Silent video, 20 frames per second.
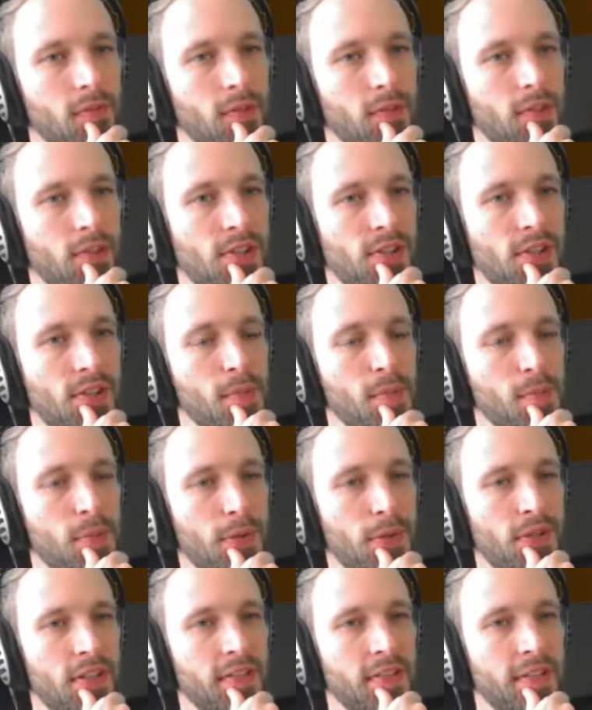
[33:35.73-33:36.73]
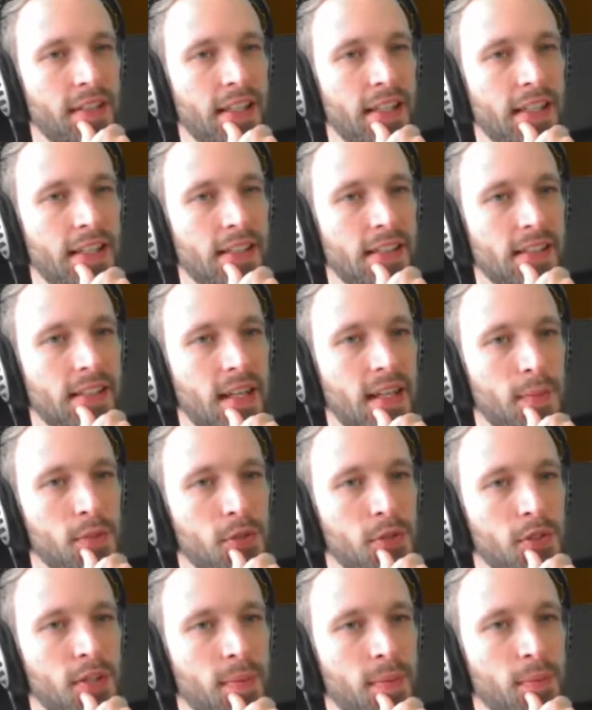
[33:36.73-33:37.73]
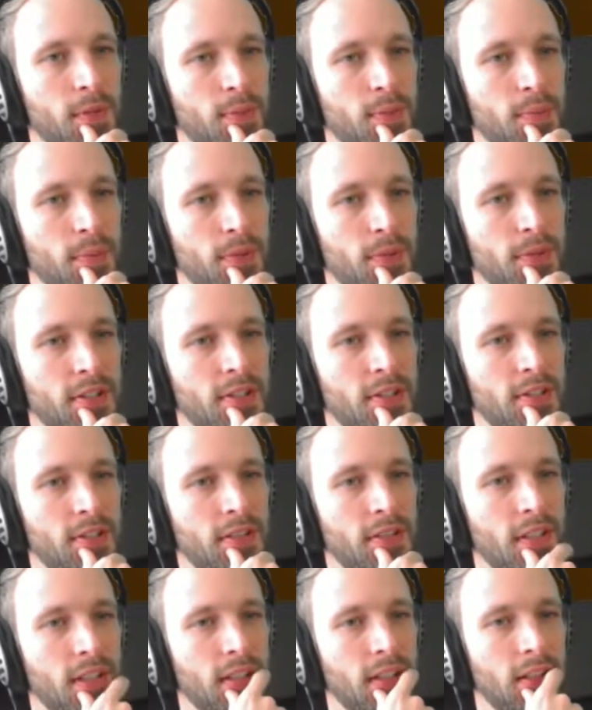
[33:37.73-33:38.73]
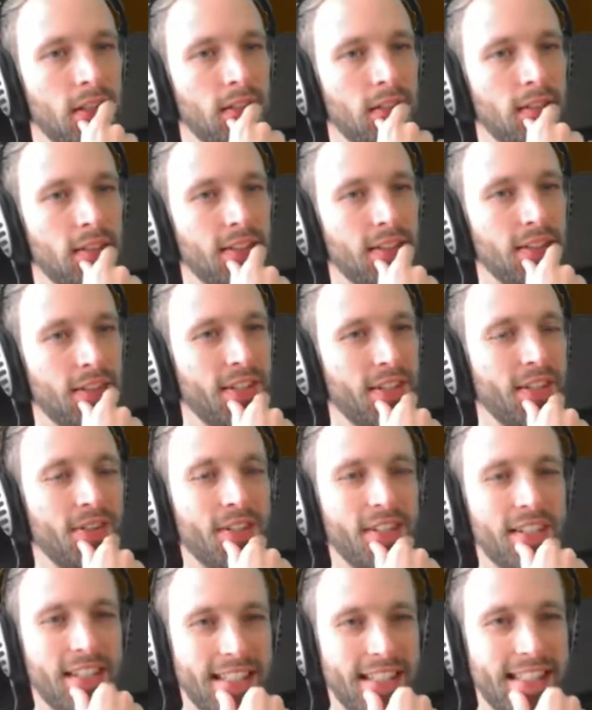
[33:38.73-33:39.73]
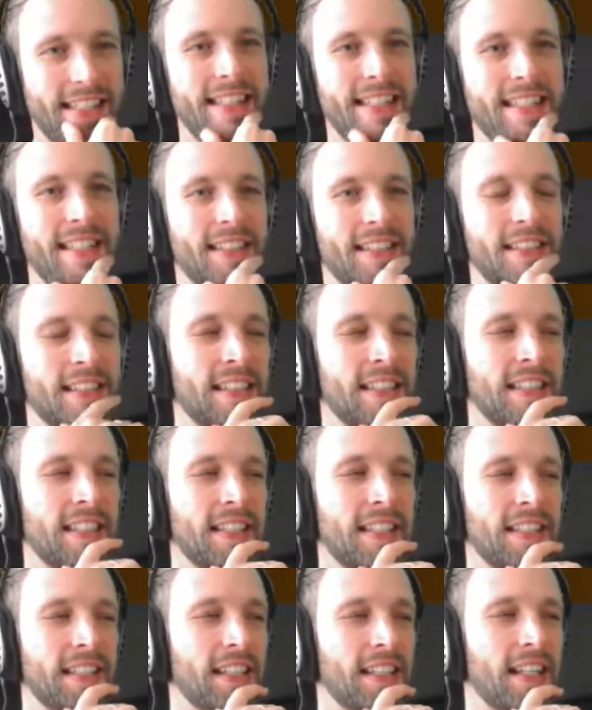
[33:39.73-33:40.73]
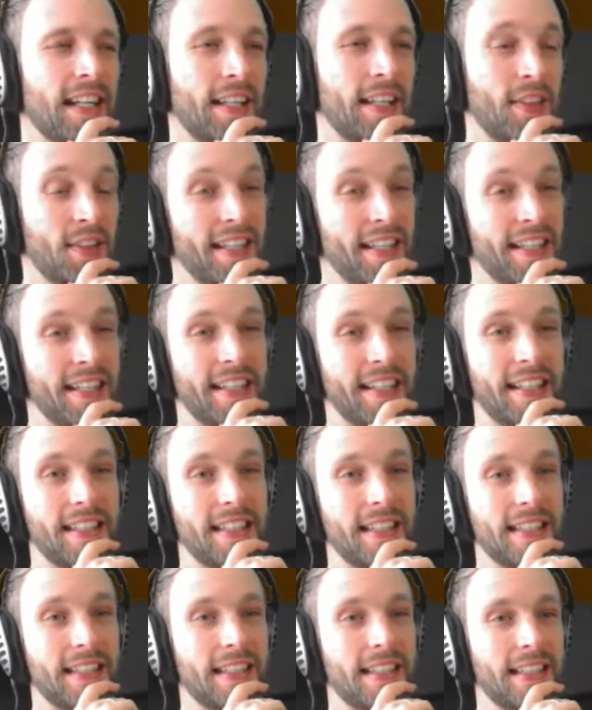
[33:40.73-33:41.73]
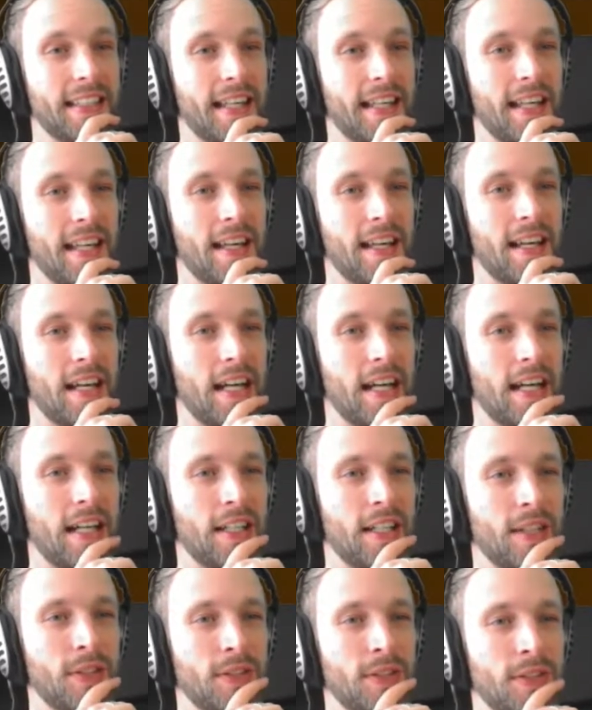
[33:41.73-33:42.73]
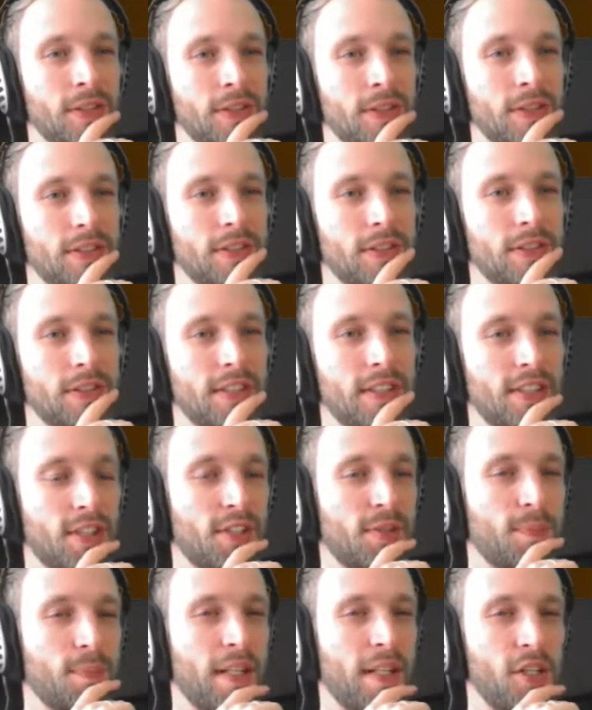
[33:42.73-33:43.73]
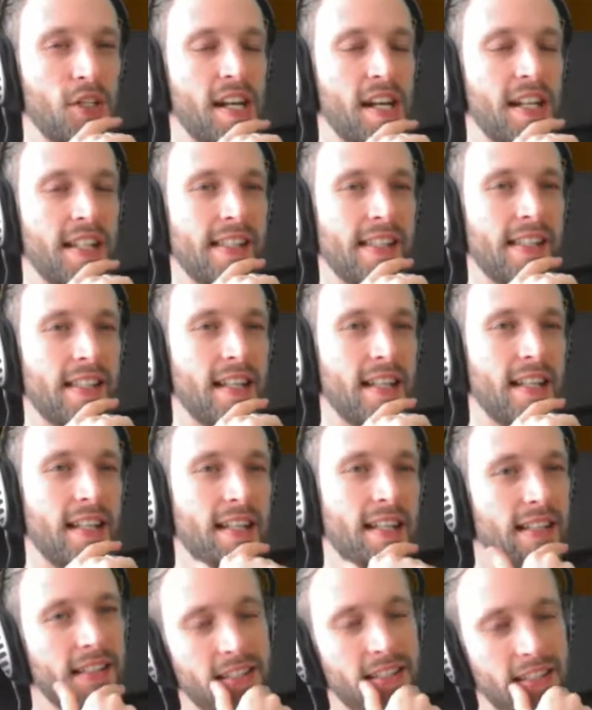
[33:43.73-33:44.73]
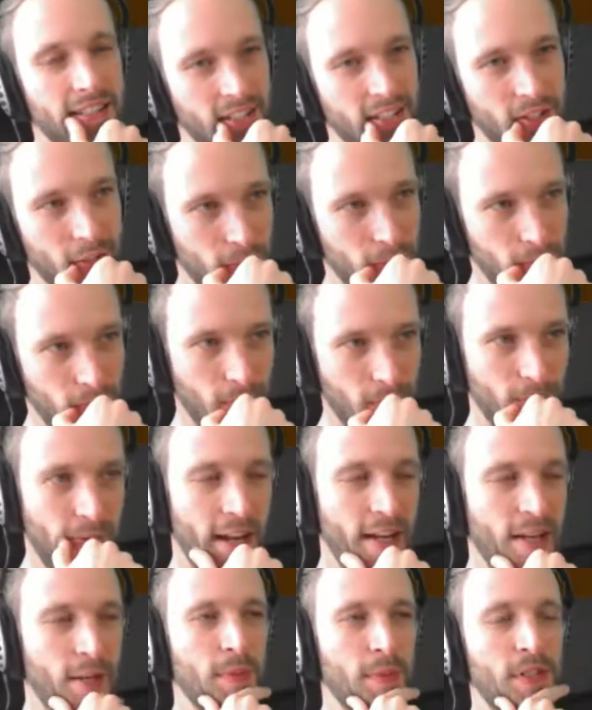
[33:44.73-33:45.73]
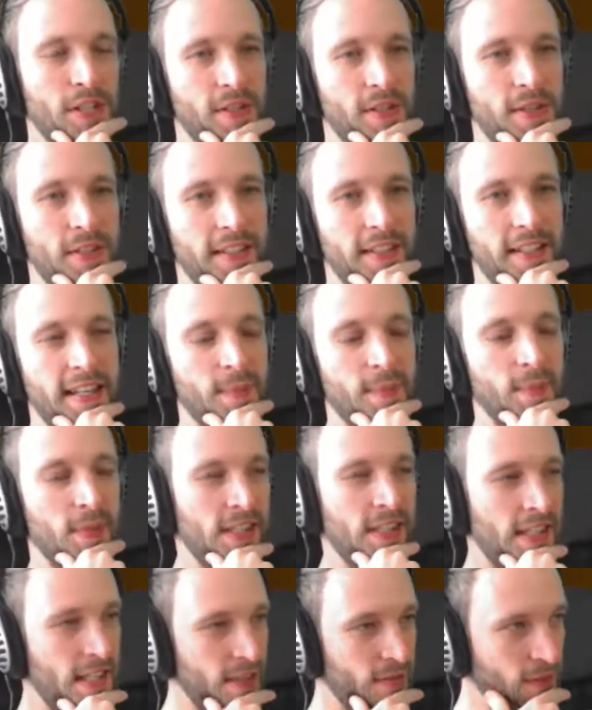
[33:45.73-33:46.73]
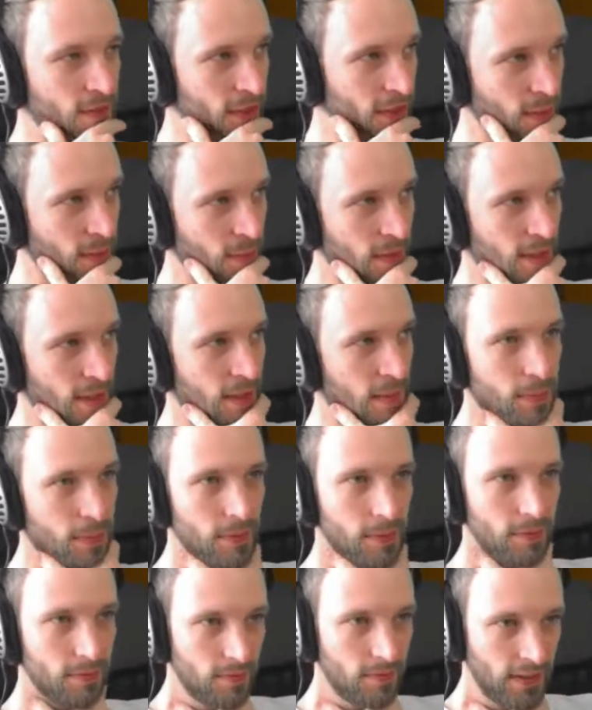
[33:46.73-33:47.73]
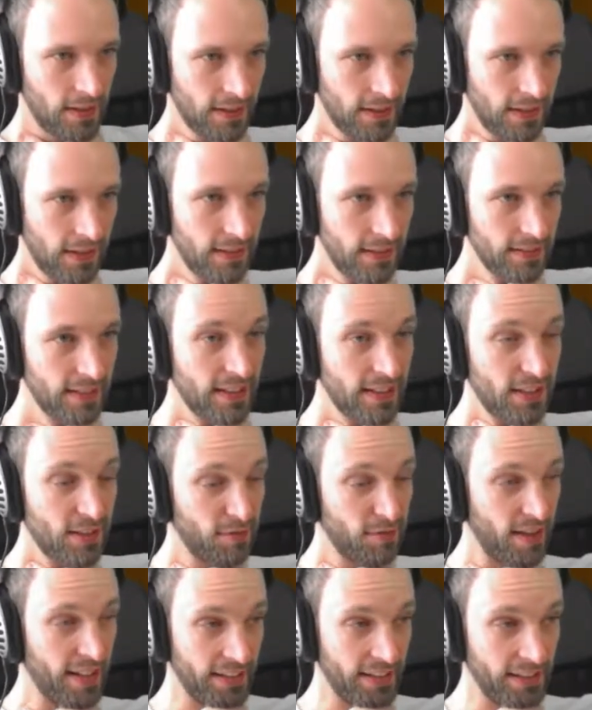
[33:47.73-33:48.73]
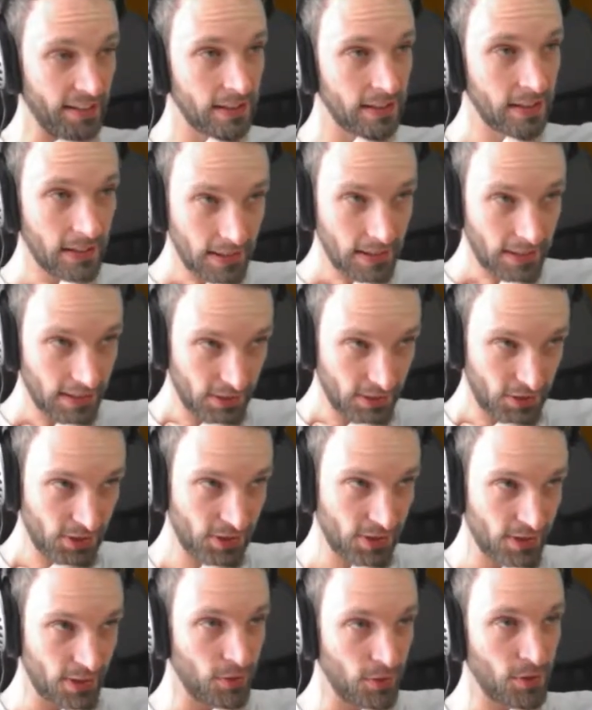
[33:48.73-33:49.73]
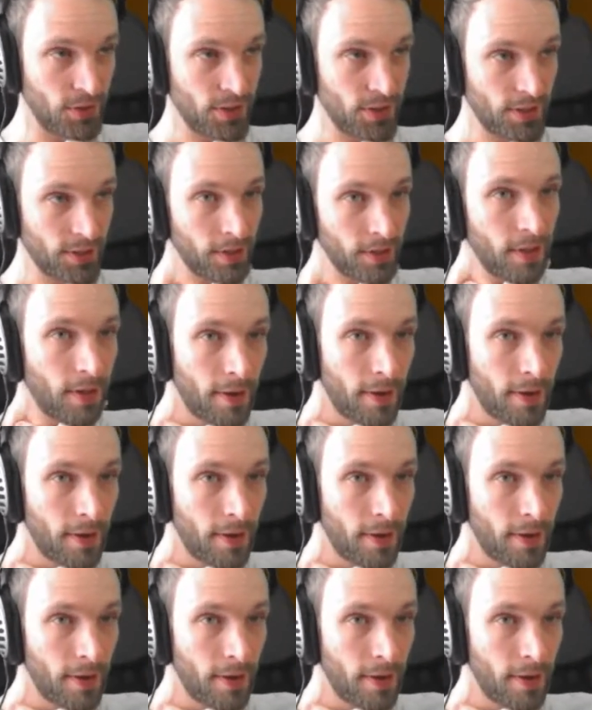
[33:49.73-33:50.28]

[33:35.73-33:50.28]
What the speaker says: Steal the Bowden device, capture Temper's Bowden. You can already see here, I think, how it's just by chance that the randomly generated names and stuff are coming up like that. That's fine. It's just interesting.